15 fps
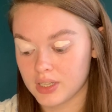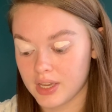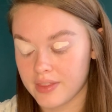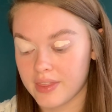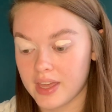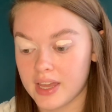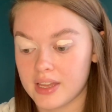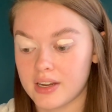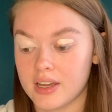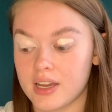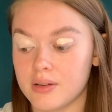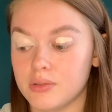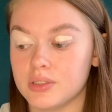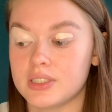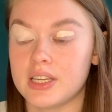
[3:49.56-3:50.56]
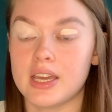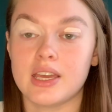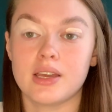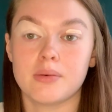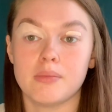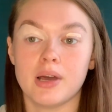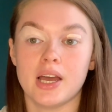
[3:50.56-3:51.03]
And then I will
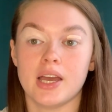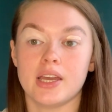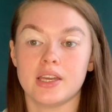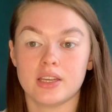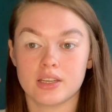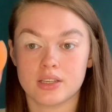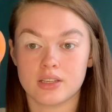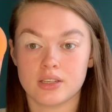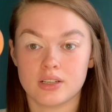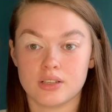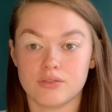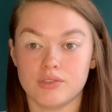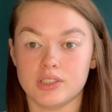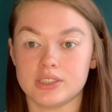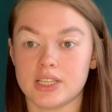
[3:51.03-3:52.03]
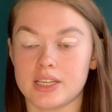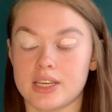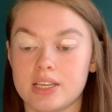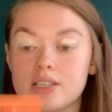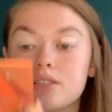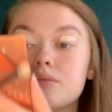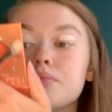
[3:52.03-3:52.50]
take my Real
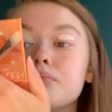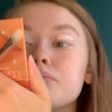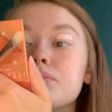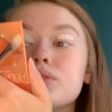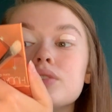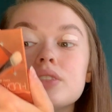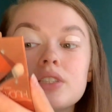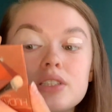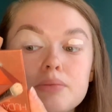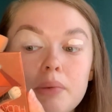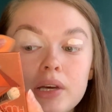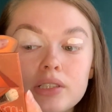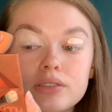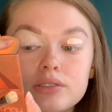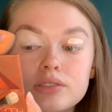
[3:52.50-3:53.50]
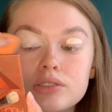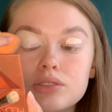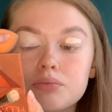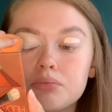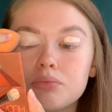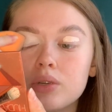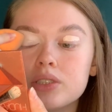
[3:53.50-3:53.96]
Techniques Beauty Sponge,
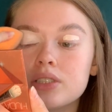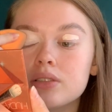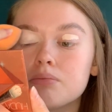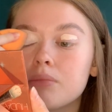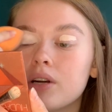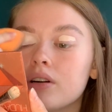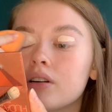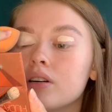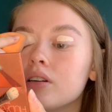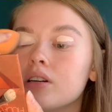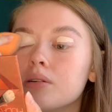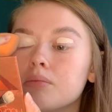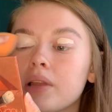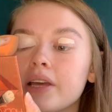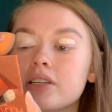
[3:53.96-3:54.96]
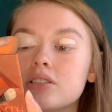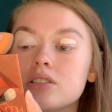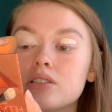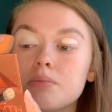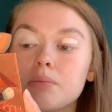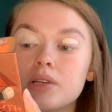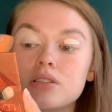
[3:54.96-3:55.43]
what is it, Miracle Complexion
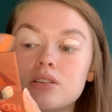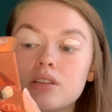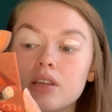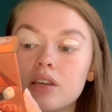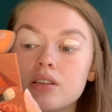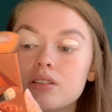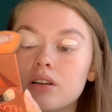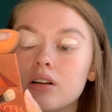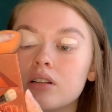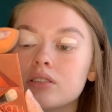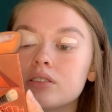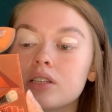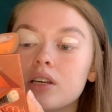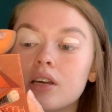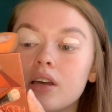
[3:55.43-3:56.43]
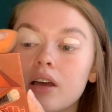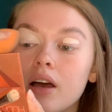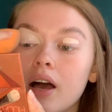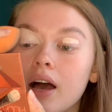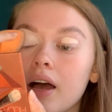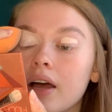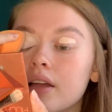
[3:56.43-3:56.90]
Sponge I think it's called,
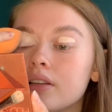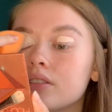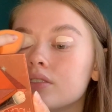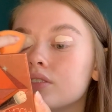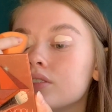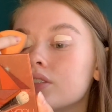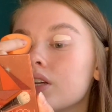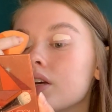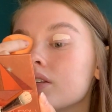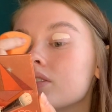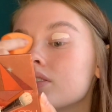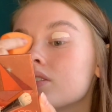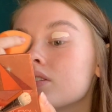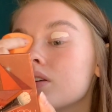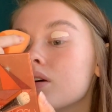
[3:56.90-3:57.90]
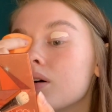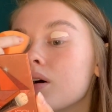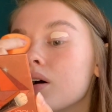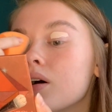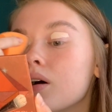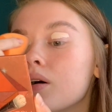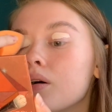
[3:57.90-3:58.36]
and just
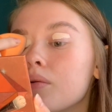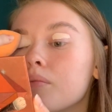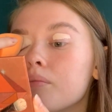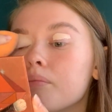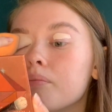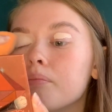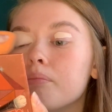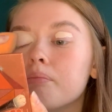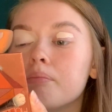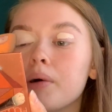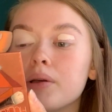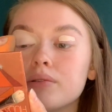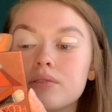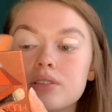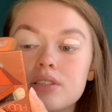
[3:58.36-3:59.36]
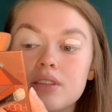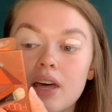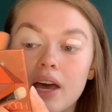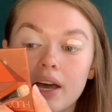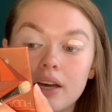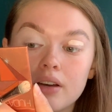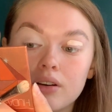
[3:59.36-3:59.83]
bounce that